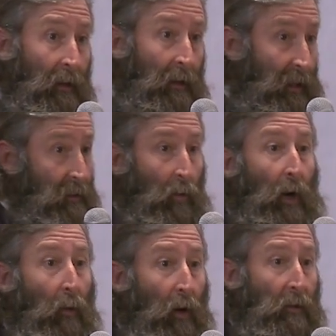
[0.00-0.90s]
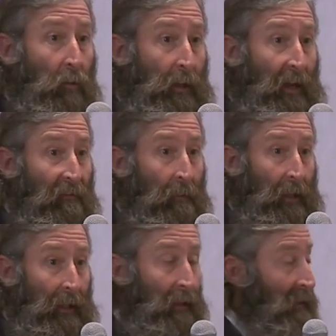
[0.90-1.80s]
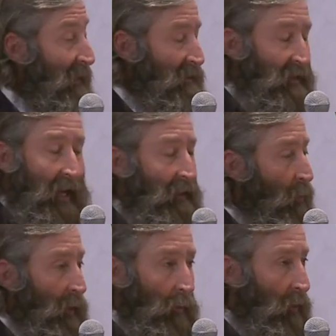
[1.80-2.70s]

That's the way it works when you have money. That's not the way it